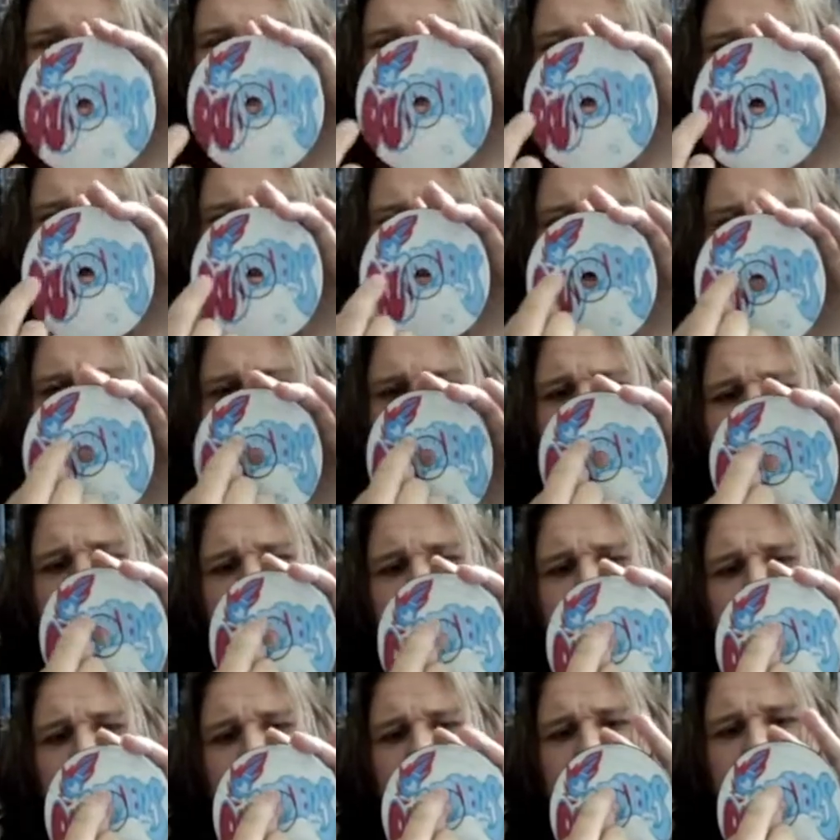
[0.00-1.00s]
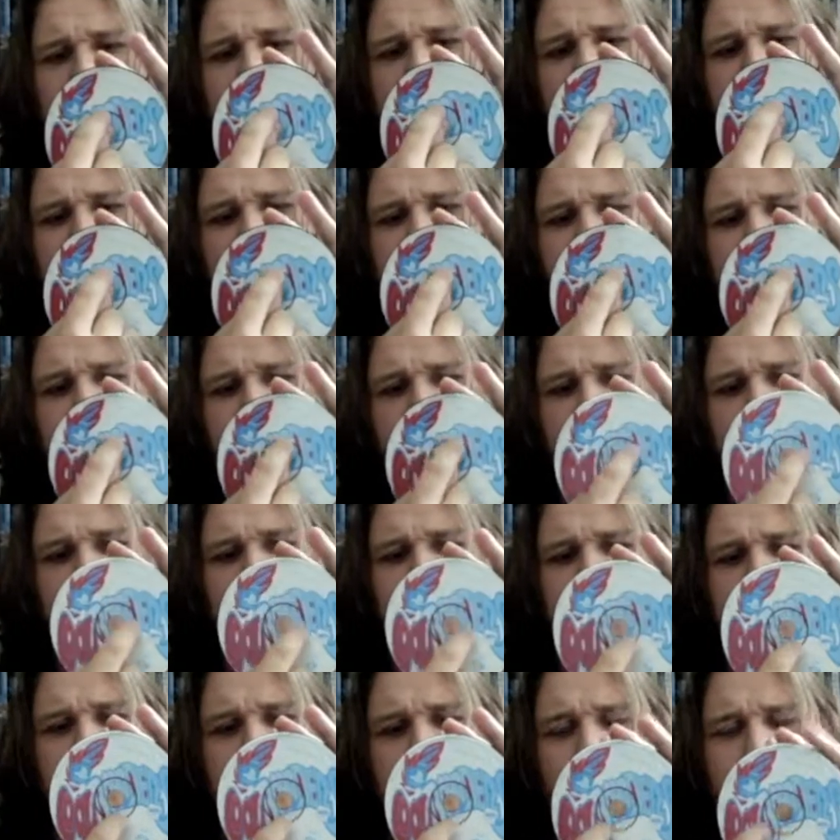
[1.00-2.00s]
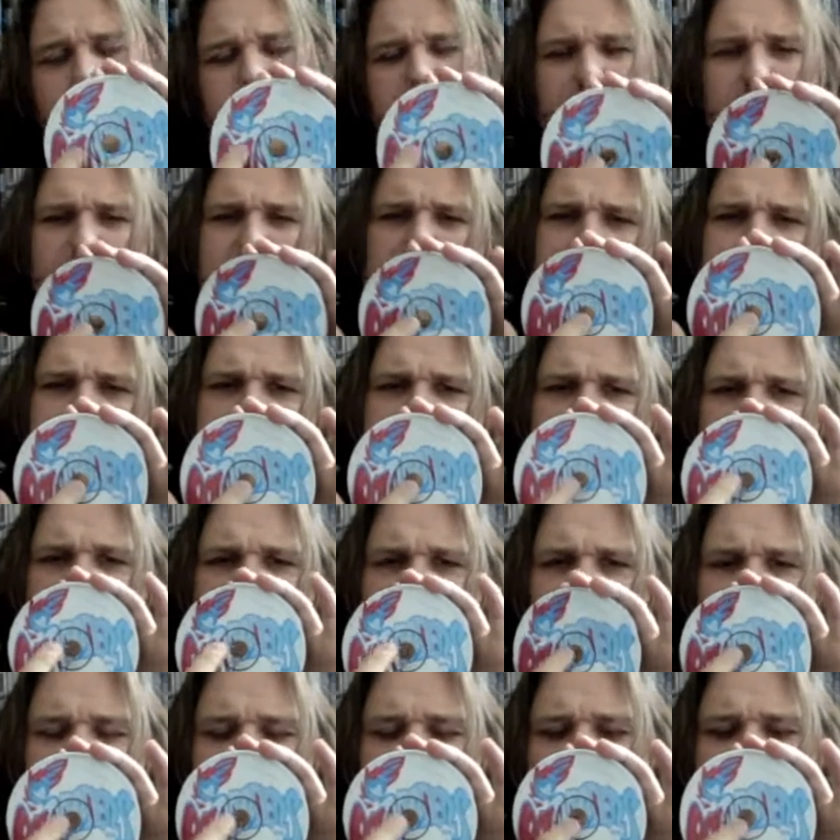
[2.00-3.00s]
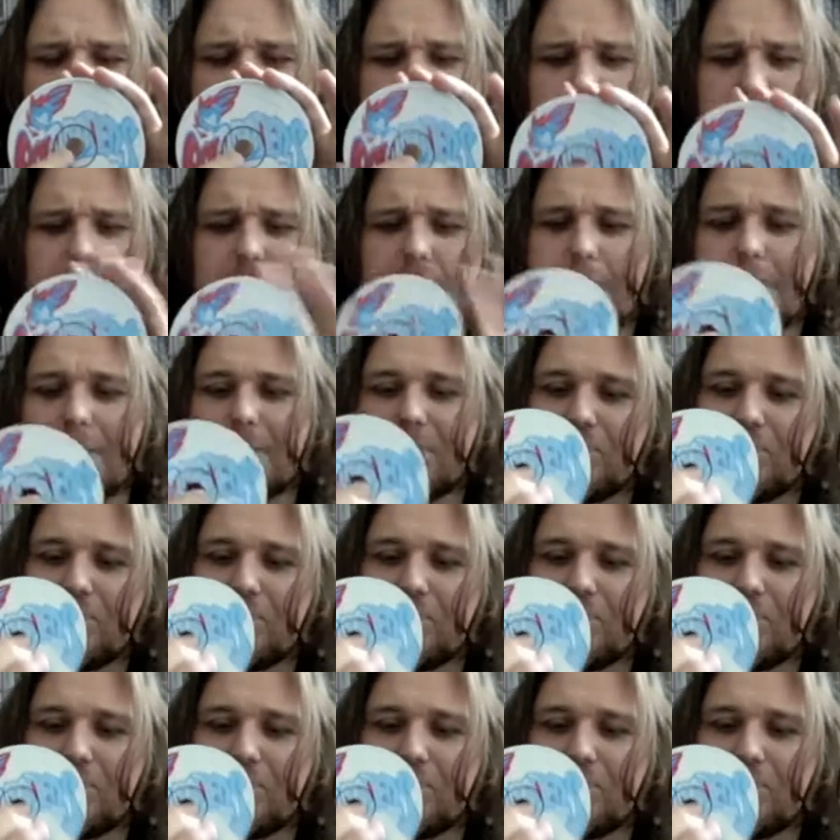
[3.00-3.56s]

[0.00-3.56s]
it used to have a Granger Games sticker around the centre,